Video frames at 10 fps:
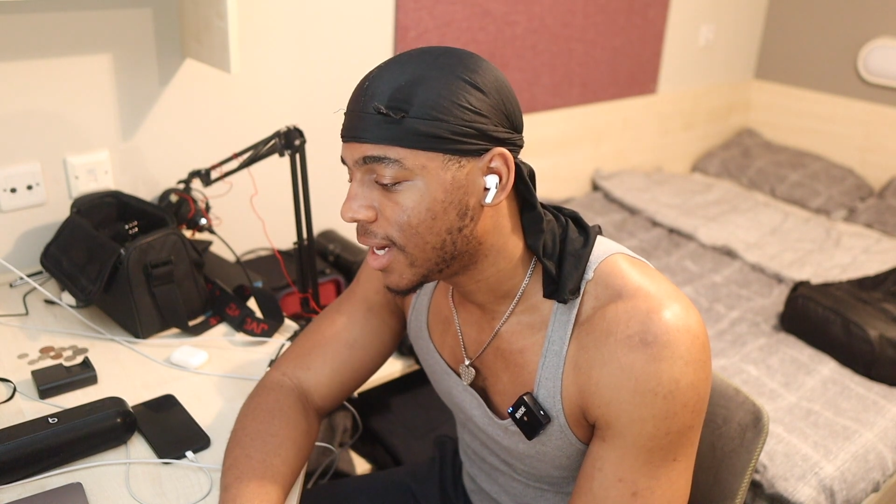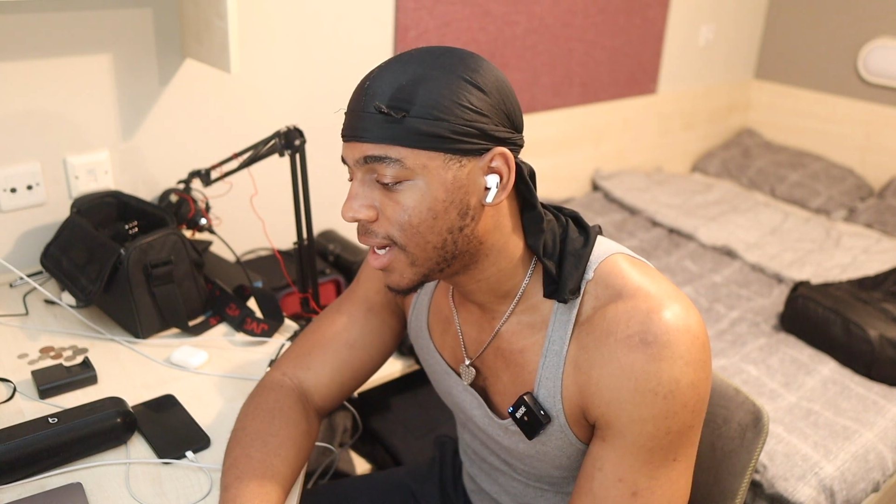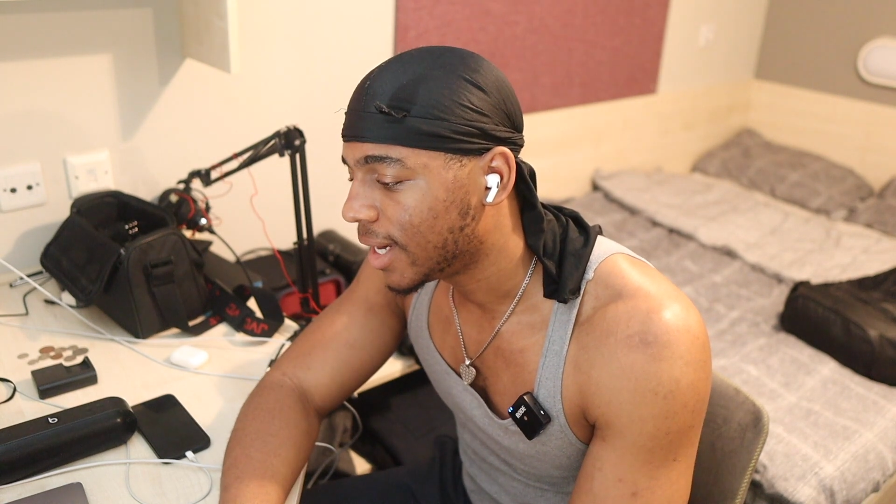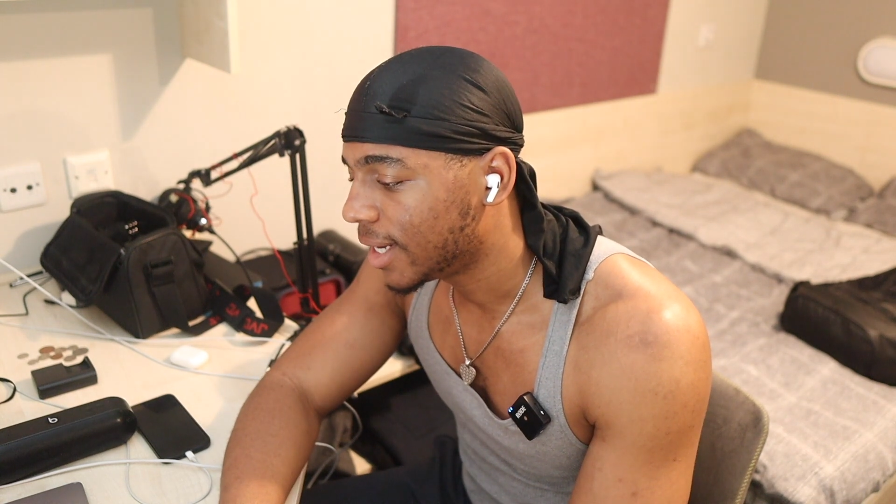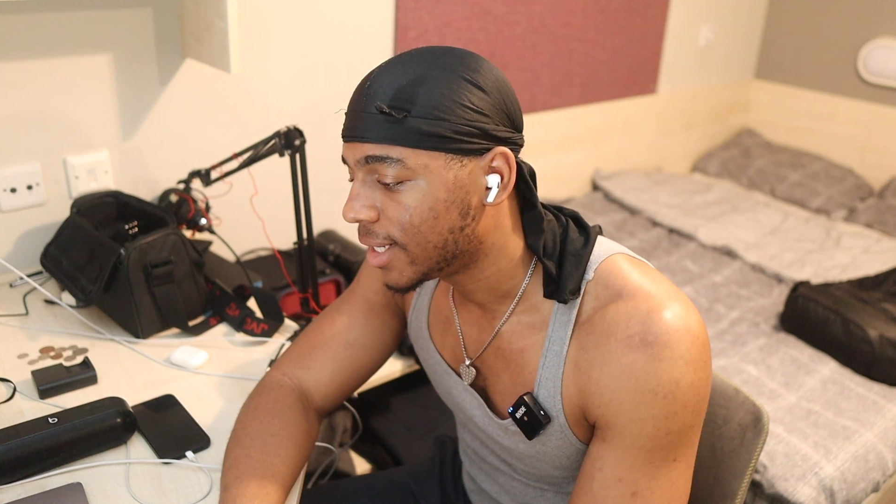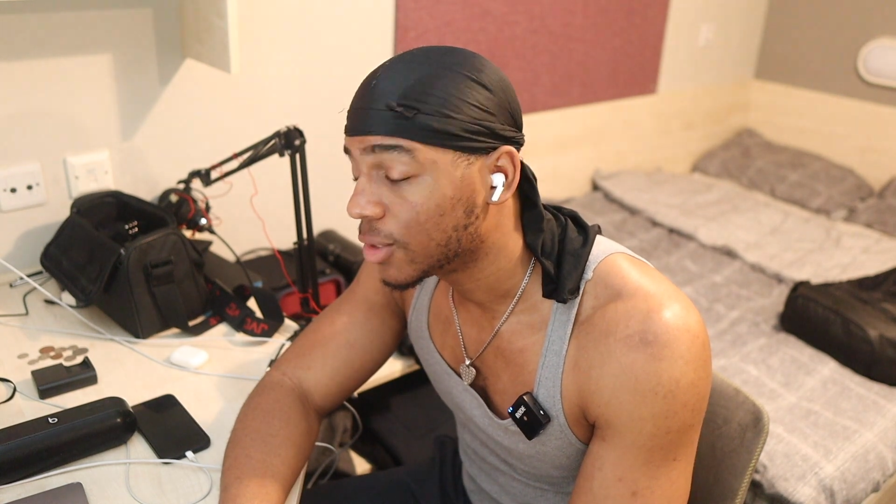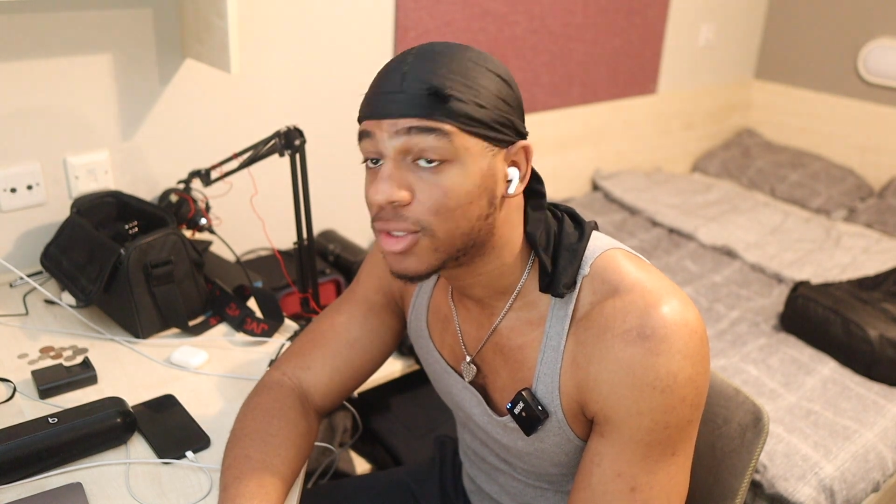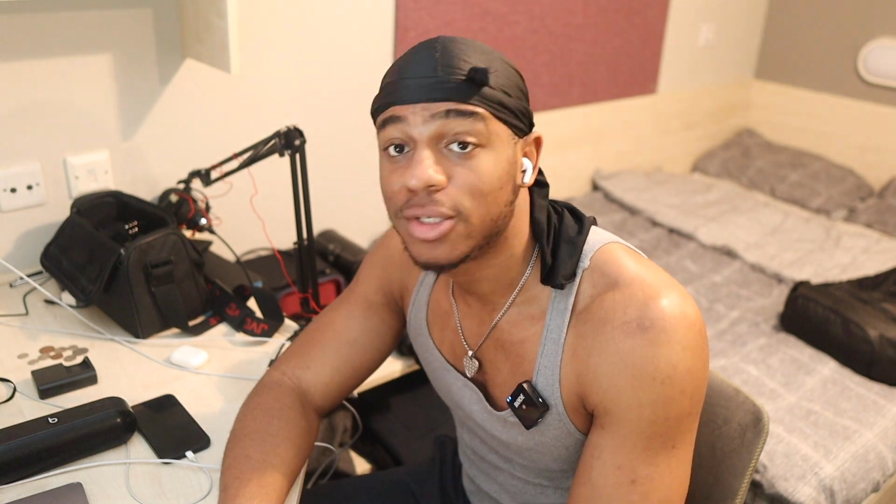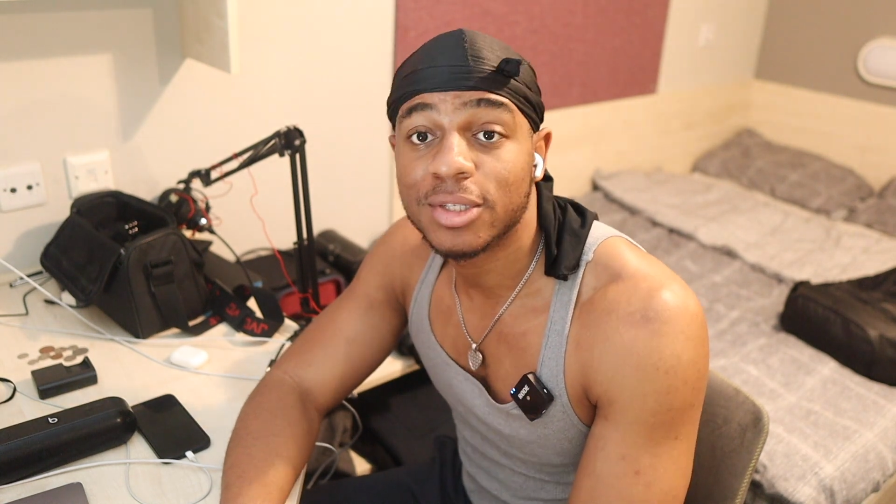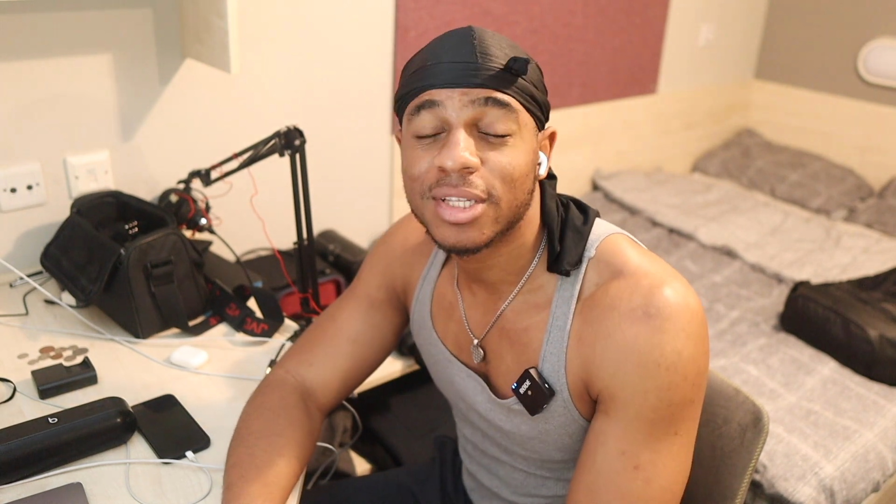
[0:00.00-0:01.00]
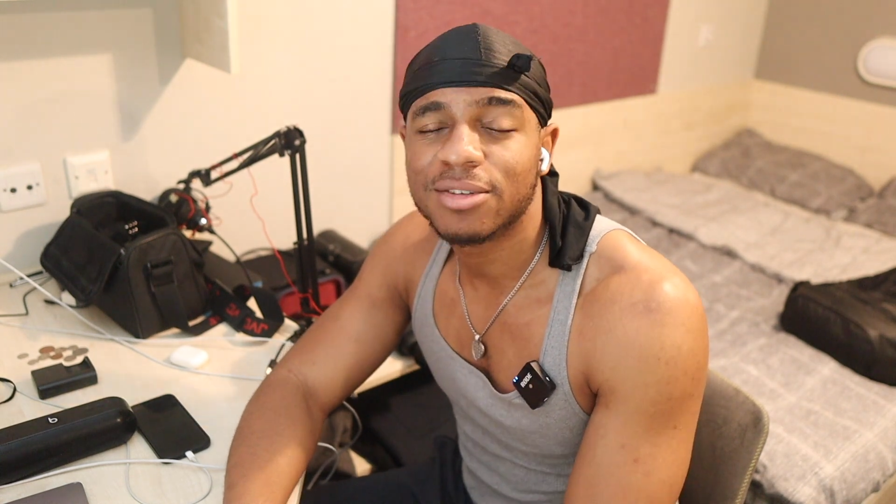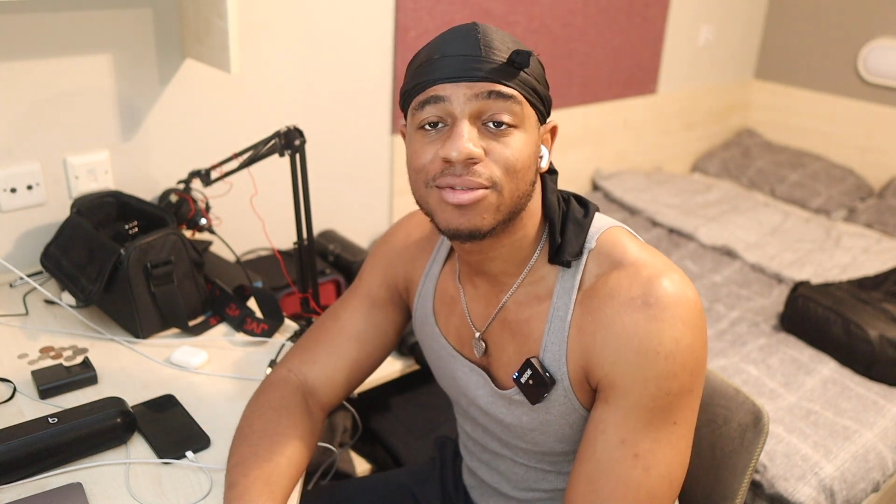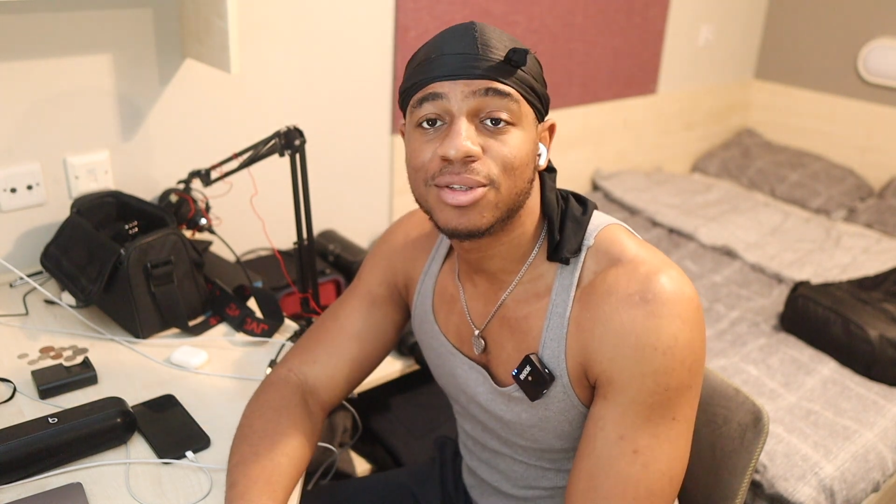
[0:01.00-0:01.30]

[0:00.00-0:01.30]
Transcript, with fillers: and I'll see you in the next